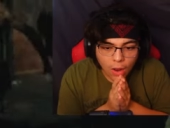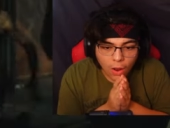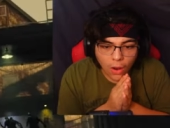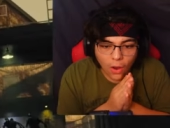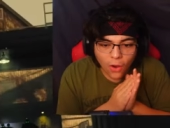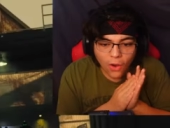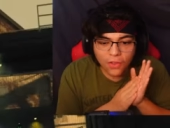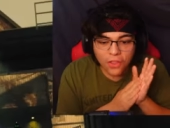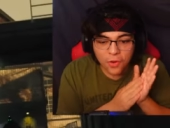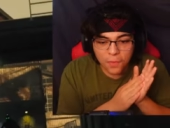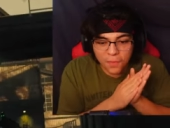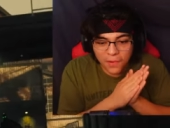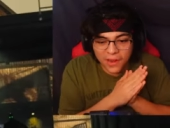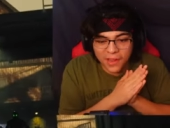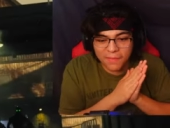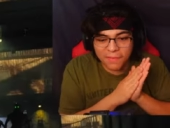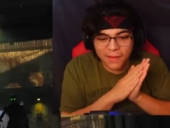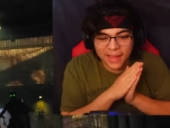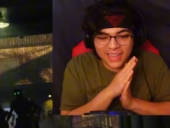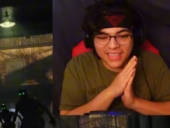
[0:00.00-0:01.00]
Oh, they're
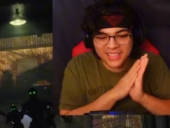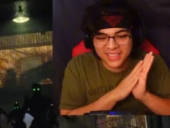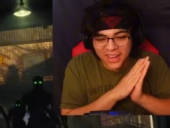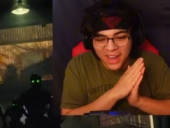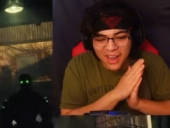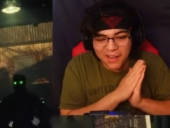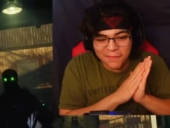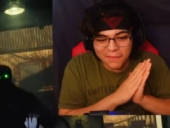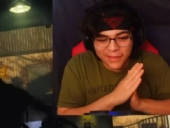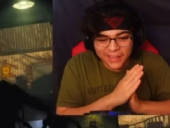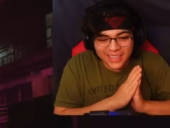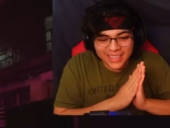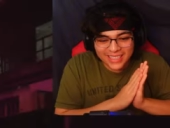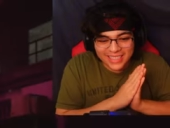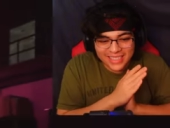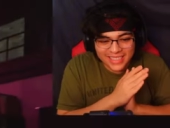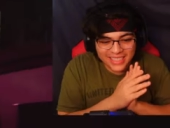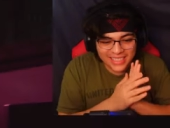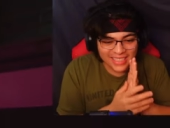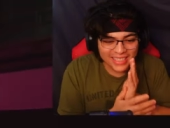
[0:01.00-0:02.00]
bringing back
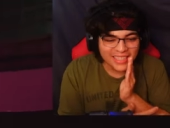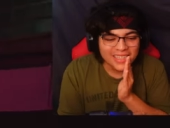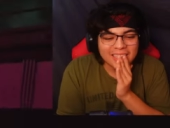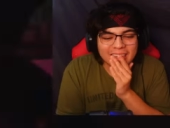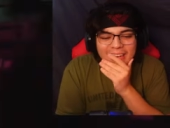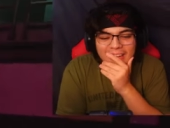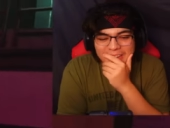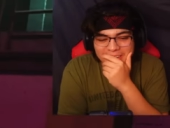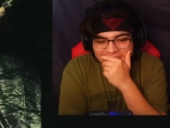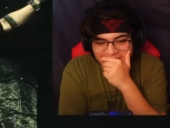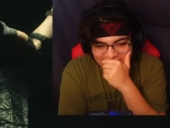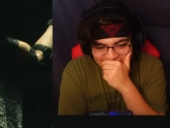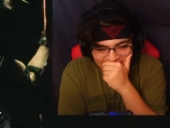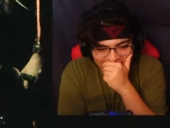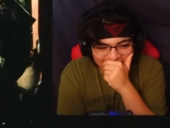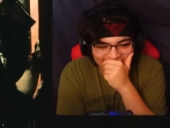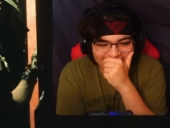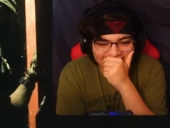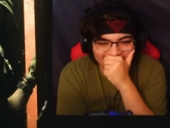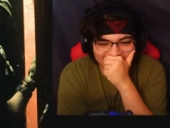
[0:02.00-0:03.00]
zombies?
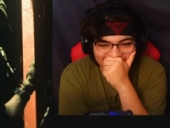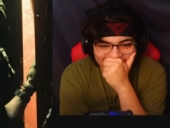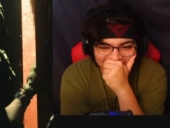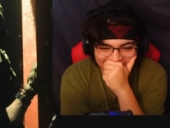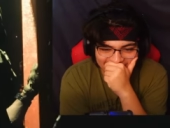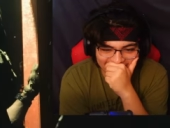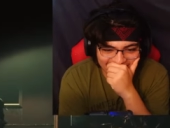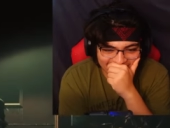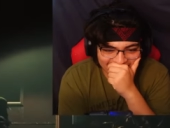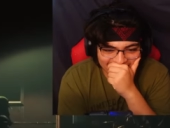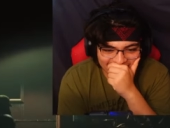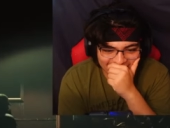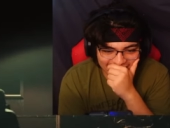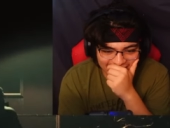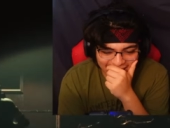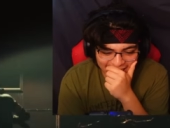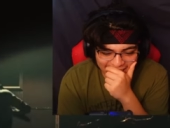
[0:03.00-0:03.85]
Okay, okay.